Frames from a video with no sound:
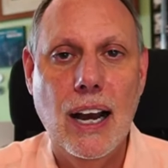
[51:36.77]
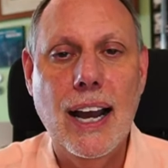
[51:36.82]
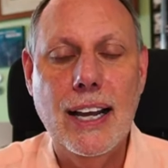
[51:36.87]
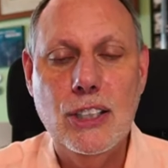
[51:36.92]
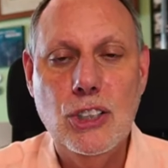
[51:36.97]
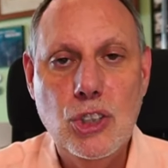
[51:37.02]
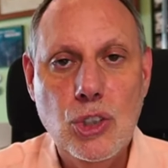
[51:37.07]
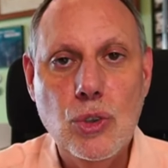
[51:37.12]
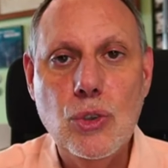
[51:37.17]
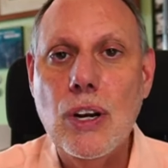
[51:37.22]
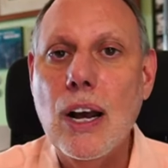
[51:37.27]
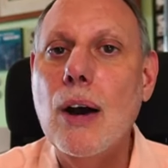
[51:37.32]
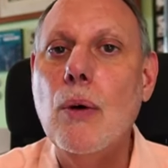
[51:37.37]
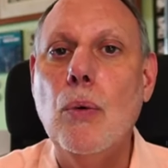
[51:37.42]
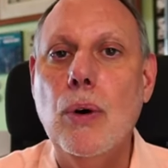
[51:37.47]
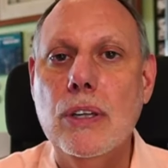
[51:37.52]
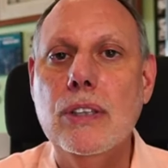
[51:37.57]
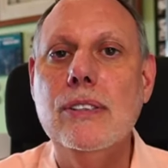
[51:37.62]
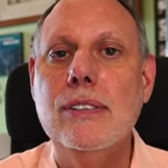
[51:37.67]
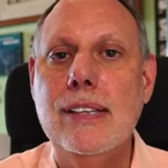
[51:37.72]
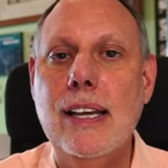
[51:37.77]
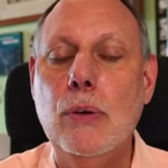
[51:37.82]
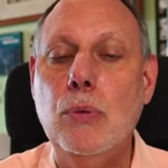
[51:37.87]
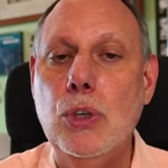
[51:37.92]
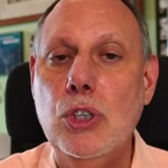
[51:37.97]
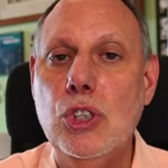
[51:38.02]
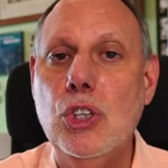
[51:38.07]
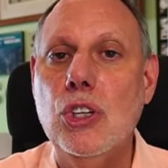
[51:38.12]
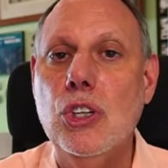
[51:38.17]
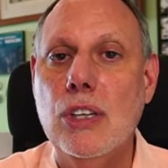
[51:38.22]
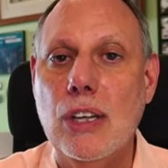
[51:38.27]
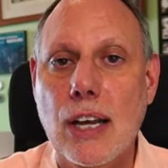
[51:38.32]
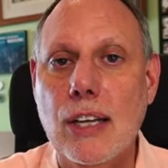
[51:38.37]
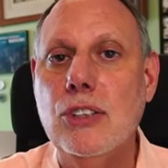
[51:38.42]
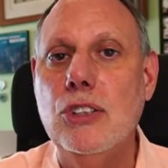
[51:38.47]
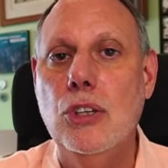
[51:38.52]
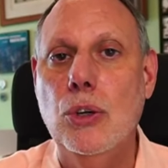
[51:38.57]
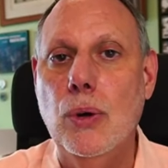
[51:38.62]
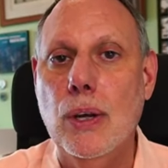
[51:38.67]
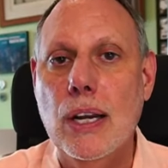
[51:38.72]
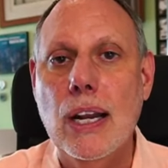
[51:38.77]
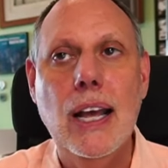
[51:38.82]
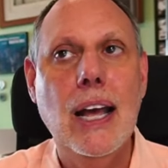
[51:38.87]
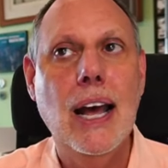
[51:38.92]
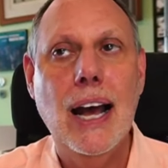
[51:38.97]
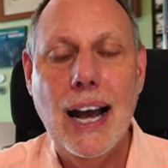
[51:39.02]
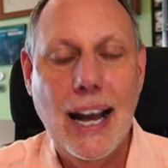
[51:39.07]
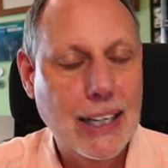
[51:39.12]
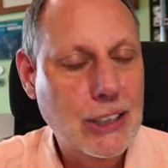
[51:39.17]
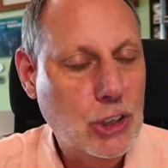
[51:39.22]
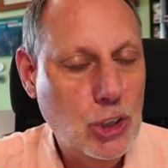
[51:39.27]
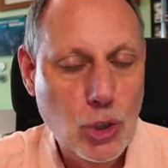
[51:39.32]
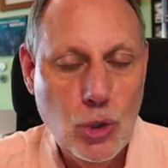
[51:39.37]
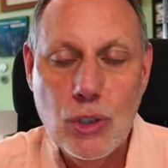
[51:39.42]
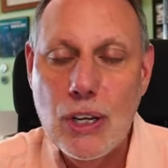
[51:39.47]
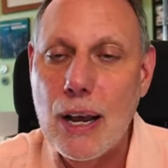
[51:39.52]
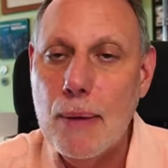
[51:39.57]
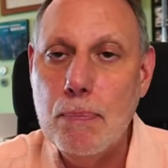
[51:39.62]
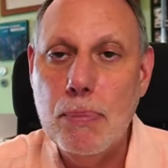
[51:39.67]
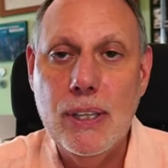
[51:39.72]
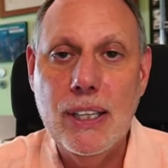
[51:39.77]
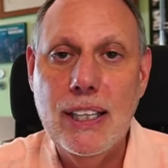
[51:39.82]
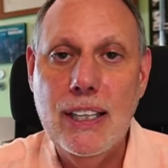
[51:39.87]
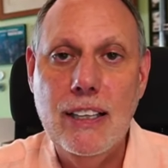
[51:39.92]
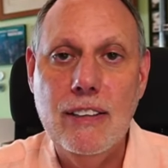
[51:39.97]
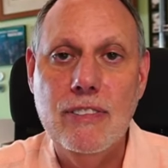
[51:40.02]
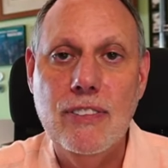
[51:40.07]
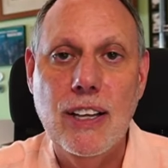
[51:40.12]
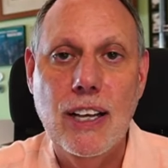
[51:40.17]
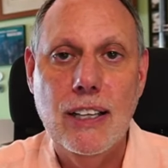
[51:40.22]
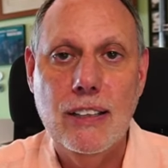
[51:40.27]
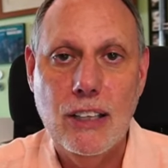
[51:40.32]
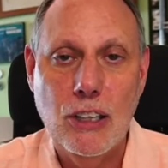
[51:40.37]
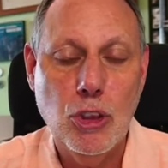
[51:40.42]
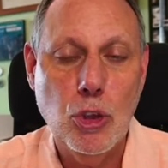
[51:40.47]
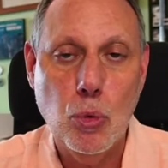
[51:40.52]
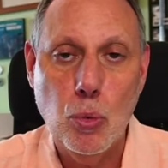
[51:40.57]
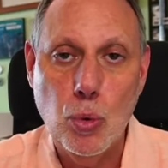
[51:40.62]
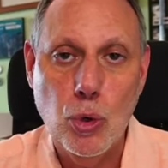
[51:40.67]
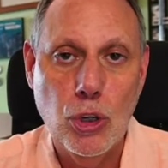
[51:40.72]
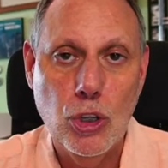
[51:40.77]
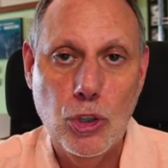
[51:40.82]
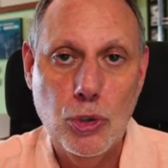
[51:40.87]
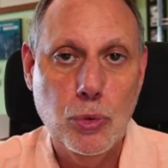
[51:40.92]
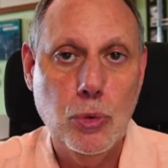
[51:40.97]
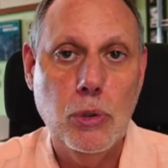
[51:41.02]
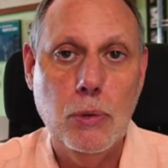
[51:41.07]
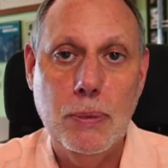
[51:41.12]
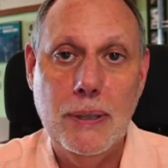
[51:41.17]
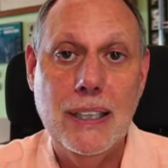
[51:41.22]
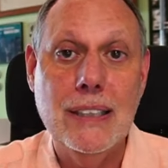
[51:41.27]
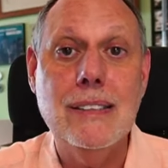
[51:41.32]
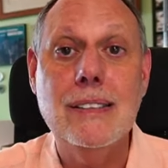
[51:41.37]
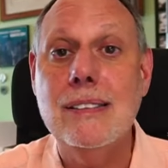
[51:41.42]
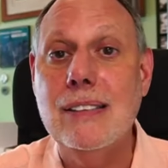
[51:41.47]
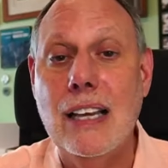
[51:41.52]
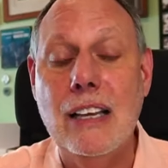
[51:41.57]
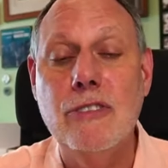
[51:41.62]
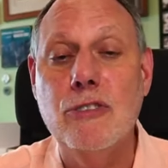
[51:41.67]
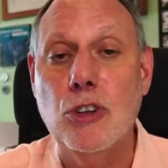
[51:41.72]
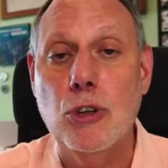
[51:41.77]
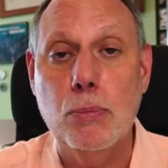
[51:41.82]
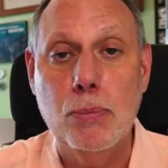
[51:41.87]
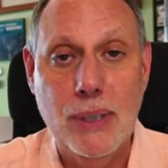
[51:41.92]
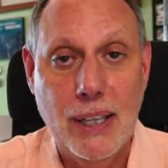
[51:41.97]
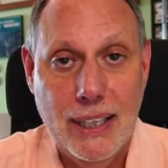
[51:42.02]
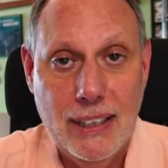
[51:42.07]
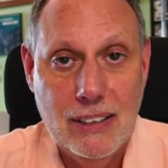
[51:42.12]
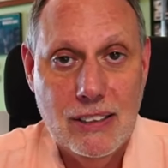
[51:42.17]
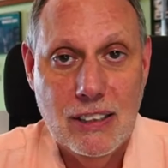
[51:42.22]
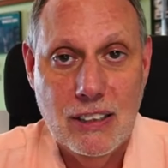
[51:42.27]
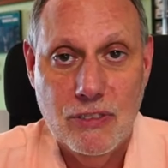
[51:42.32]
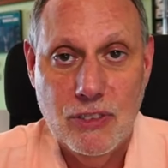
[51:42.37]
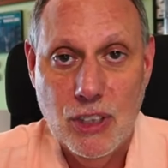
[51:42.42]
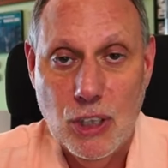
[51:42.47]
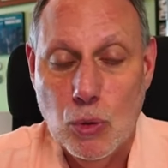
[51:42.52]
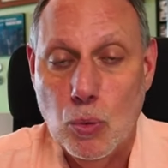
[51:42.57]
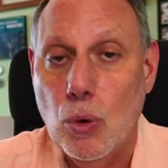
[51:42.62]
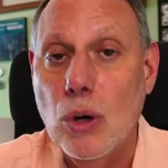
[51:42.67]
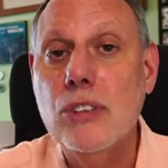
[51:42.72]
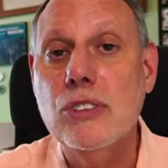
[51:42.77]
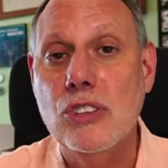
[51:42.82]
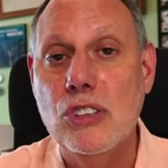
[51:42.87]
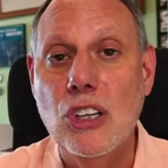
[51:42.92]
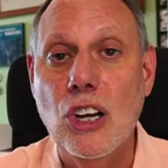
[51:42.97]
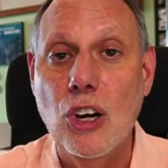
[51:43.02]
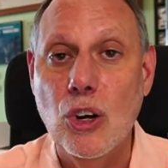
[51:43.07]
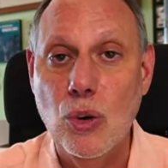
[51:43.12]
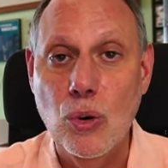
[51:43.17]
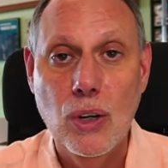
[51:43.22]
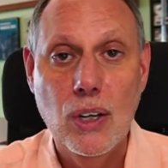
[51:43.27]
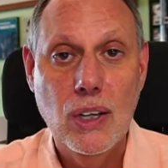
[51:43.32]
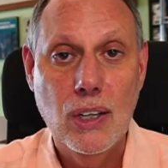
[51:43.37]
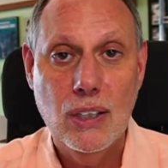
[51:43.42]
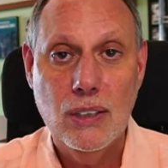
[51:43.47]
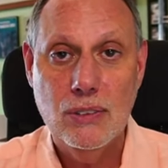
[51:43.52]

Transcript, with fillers: I do not want to say we should not do it. I do not believe that the world would be a safer place if there was no